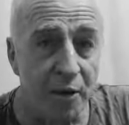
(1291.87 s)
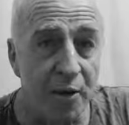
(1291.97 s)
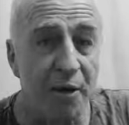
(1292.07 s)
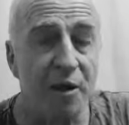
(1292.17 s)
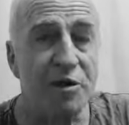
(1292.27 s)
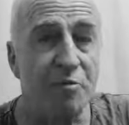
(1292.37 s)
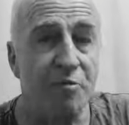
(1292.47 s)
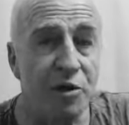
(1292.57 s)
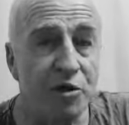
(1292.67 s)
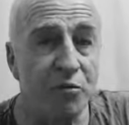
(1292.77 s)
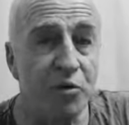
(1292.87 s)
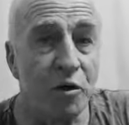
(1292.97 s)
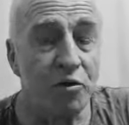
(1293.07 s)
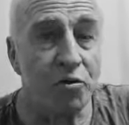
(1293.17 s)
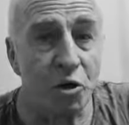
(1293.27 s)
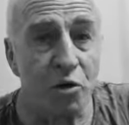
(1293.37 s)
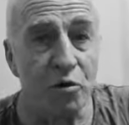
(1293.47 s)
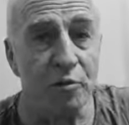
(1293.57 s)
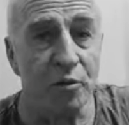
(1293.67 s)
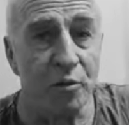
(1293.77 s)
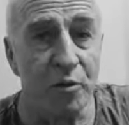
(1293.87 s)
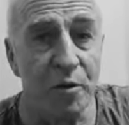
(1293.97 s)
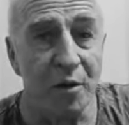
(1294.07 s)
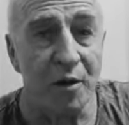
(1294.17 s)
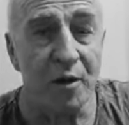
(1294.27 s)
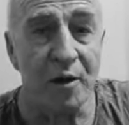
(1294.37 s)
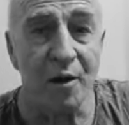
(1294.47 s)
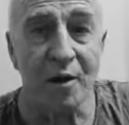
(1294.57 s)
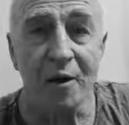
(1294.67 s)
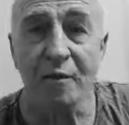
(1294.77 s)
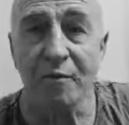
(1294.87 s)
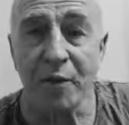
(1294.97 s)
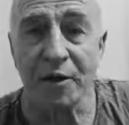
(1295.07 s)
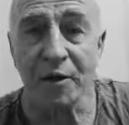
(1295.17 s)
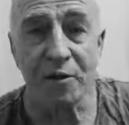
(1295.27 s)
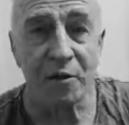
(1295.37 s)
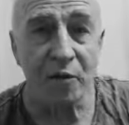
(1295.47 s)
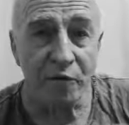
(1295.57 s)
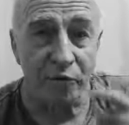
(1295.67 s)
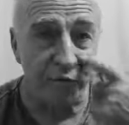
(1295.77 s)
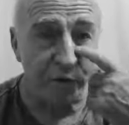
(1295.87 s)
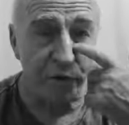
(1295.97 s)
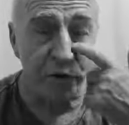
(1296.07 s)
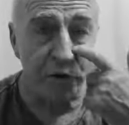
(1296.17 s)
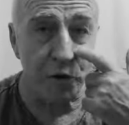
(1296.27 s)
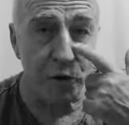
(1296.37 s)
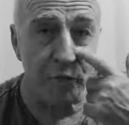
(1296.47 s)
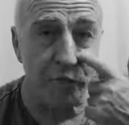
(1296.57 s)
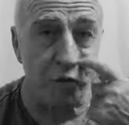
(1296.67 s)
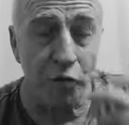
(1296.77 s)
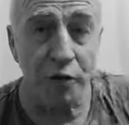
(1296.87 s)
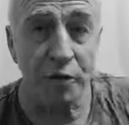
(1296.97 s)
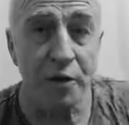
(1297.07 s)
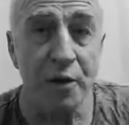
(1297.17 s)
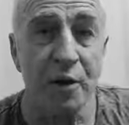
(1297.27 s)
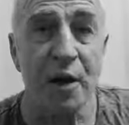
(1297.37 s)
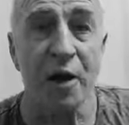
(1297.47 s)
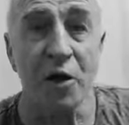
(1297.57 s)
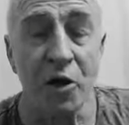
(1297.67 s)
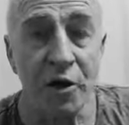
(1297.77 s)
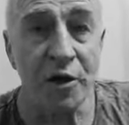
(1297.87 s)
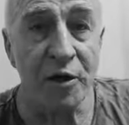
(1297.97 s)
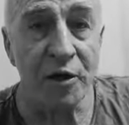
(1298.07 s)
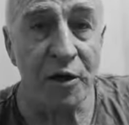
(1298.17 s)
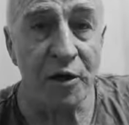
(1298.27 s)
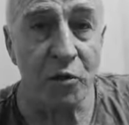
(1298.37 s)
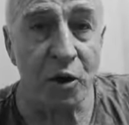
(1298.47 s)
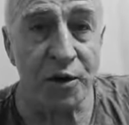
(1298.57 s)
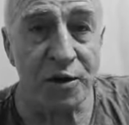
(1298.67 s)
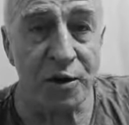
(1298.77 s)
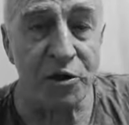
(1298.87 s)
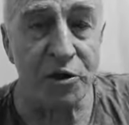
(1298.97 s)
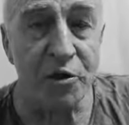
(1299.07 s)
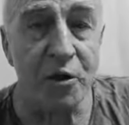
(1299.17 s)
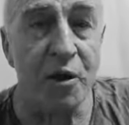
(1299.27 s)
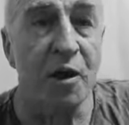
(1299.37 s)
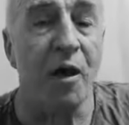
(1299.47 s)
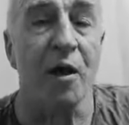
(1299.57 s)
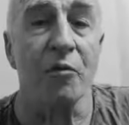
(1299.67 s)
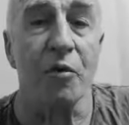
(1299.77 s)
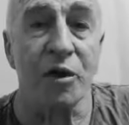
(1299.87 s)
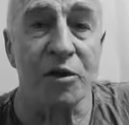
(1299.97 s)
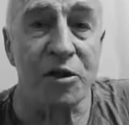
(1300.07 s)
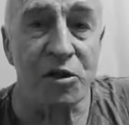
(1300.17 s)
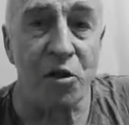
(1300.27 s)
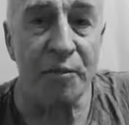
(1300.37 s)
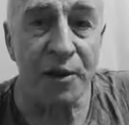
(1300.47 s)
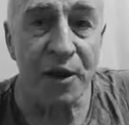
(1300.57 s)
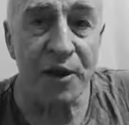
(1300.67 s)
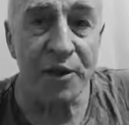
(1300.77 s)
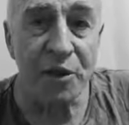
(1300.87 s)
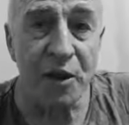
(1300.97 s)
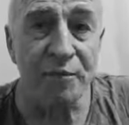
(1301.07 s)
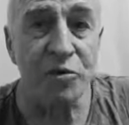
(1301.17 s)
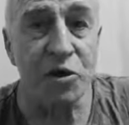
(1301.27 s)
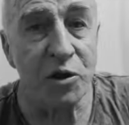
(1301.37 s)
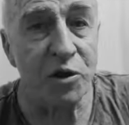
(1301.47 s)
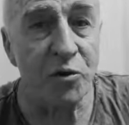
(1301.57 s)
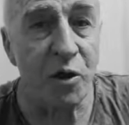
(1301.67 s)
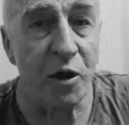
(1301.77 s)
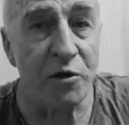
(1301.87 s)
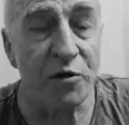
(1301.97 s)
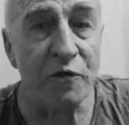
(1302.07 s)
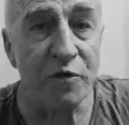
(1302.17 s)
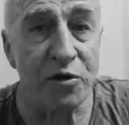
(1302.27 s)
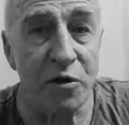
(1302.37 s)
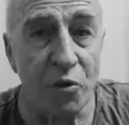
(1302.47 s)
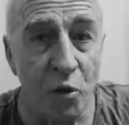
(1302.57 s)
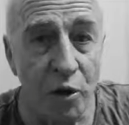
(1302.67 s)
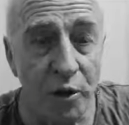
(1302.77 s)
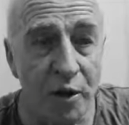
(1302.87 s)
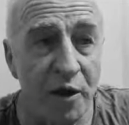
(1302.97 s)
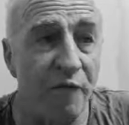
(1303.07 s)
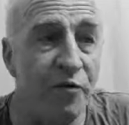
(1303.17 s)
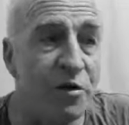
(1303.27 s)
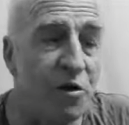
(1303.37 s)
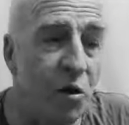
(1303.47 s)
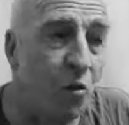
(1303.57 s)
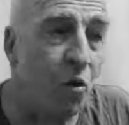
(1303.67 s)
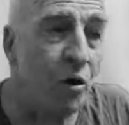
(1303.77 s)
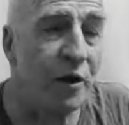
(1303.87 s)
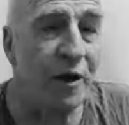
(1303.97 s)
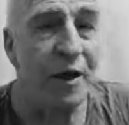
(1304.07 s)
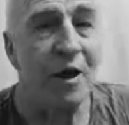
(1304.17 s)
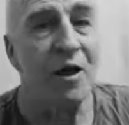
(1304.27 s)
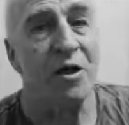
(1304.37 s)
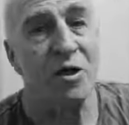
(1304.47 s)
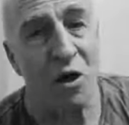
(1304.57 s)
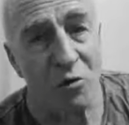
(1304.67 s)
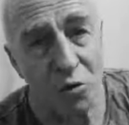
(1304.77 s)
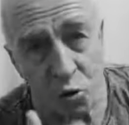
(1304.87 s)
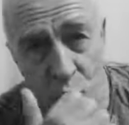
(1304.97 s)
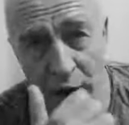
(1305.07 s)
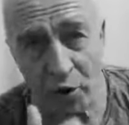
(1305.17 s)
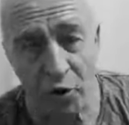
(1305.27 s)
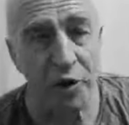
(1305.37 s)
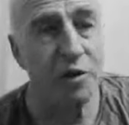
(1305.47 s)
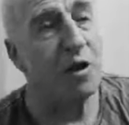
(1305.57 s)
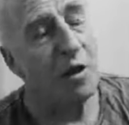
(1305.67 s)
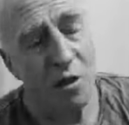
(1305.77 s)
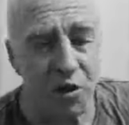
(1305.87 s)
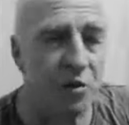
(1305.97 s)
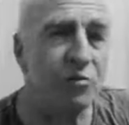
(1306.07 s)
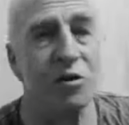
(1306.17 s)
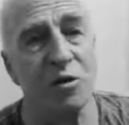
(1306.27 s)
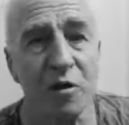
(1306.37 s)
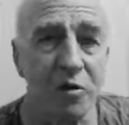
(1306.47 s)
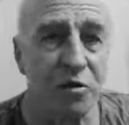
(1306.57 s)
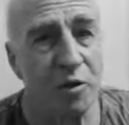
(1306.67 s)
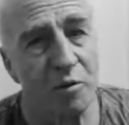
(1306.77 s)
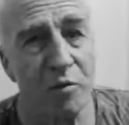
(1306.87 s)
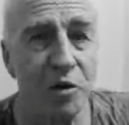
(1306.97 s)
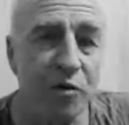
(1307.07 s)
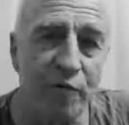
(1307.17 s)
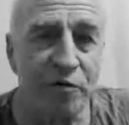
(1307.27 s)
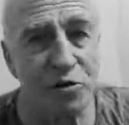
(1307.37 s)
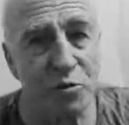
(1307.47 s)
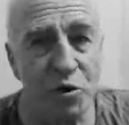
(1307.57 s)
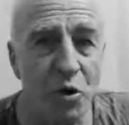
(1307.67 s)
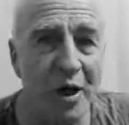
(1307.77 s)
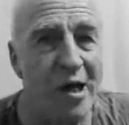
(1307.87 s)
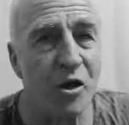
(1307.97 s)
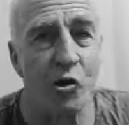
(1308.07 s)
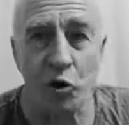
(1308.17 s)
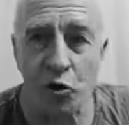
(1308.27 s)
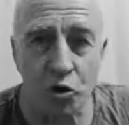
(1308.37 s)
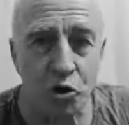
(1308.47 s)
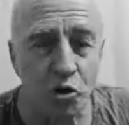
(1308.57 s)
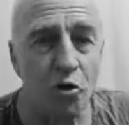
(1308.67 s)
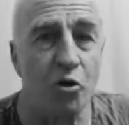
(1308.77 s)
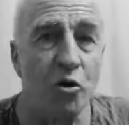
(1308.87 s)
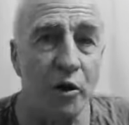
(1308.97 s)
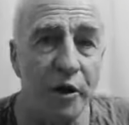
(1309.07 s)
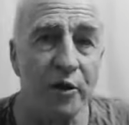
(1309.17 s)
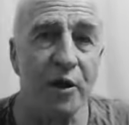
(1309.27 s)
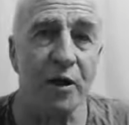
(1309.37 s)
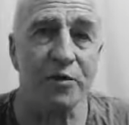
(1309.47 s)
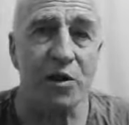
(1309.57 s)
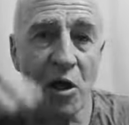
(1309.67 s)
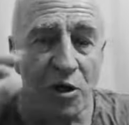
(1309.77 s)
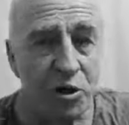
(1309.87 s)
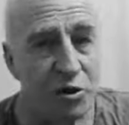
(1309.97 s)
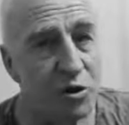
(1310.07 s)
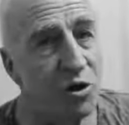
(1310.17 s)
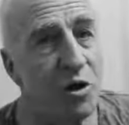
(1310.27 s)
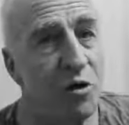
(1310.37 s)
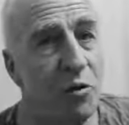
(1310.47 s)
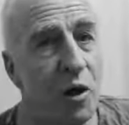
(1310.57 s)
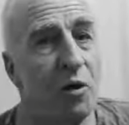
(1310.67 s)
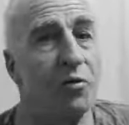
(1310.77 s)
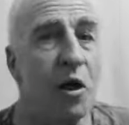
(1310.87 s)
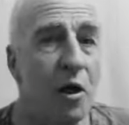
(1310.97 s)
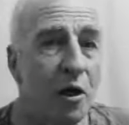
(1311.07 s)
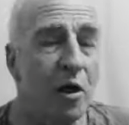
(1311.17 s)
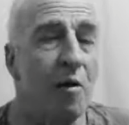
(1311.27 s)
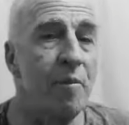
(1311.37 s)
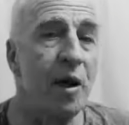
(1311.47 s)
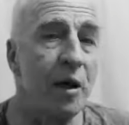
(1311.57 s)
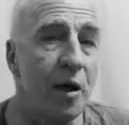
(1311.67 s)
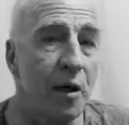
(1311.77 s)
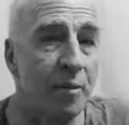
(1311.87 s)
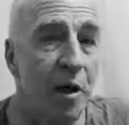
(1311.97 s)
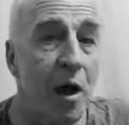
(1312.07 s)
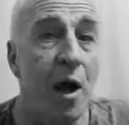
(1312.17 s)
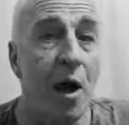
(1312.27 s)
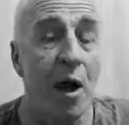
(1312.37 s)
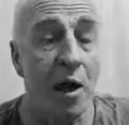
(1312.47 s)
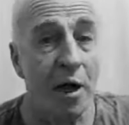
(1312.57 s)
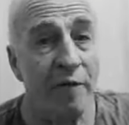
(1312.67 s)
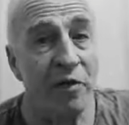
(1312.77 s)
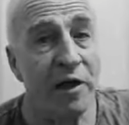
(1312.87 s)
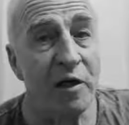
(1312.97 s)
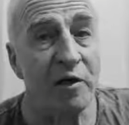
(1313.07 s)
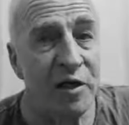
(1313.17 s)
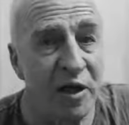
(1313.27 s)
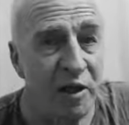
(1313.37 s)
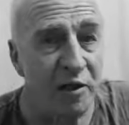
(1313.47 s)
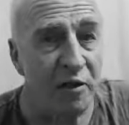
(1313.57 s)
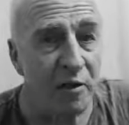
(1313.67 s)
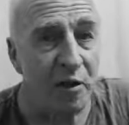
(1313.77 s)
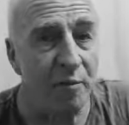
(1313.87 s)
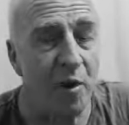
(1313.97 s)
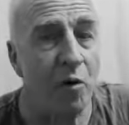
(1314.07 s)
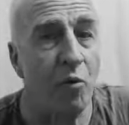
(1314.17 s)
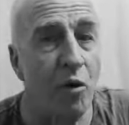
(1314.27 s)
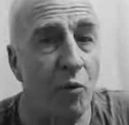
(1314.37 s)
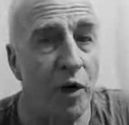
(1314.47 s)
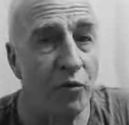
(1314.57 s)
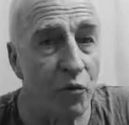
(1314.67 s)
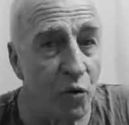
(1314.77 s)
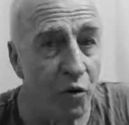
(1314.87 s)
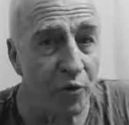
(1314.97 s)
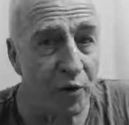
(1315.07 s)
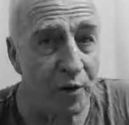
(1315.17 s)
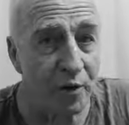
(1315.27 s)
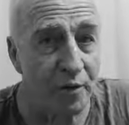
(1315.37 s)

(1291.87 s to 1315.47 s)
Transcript: It's a much more controllable method of going forward and learning the equalization, and we can stop at any time, turn around if it's not working. If it's not working, don't dwell on it, don't start doing maneuvers with your head or your jaw or anything else. Just turn around, come back up, and have a little think about what went wrong there.